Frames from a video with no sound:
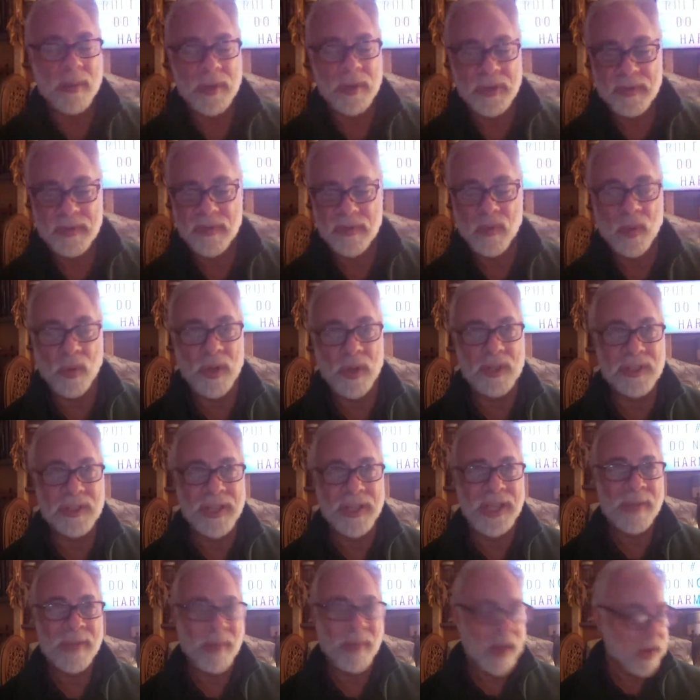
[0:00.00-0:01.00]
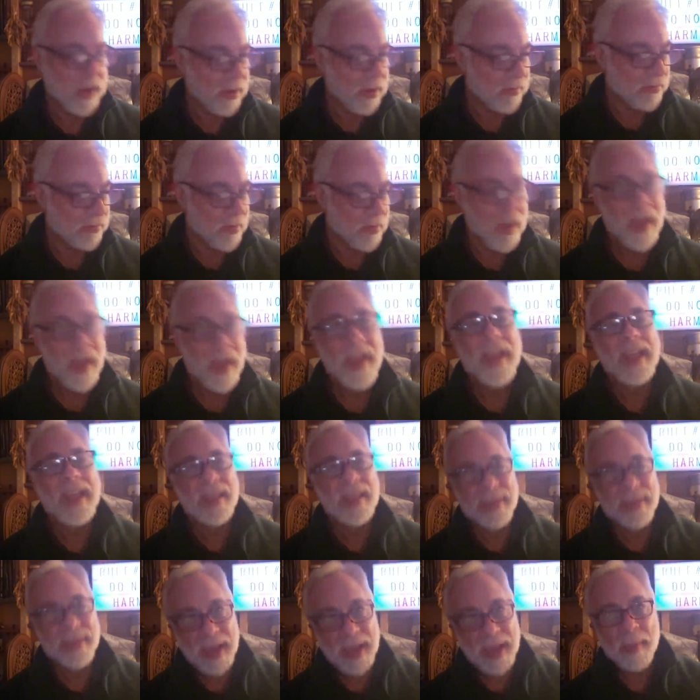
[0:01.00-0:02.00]
or divorce. Think about your
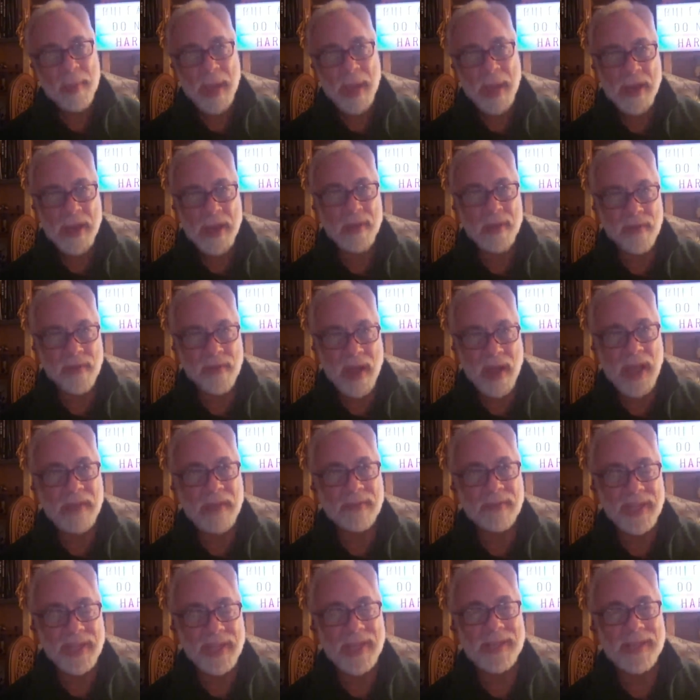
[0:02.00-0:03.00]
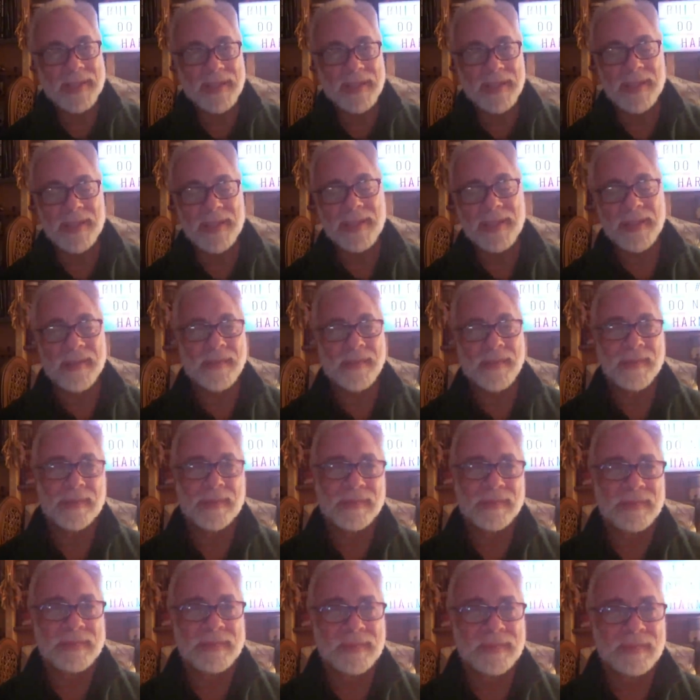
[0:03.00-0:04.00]
think about your five senses.
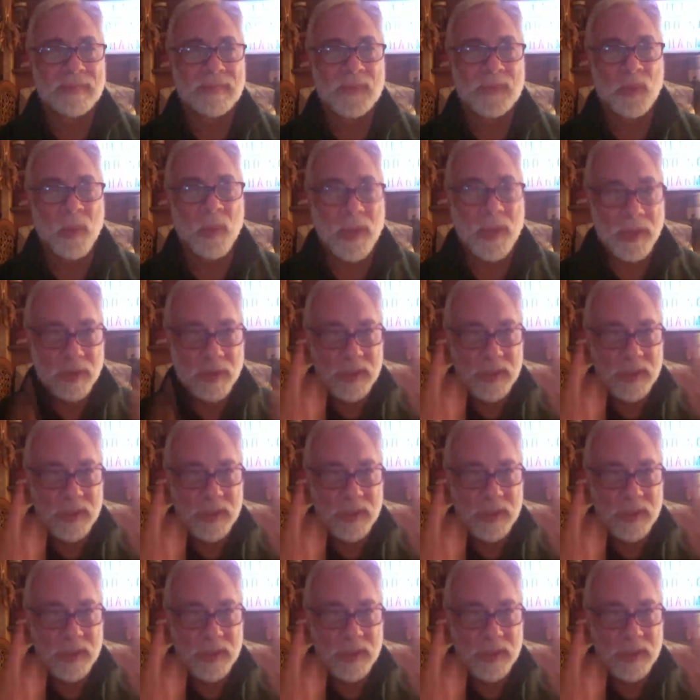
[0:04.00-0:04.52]
What you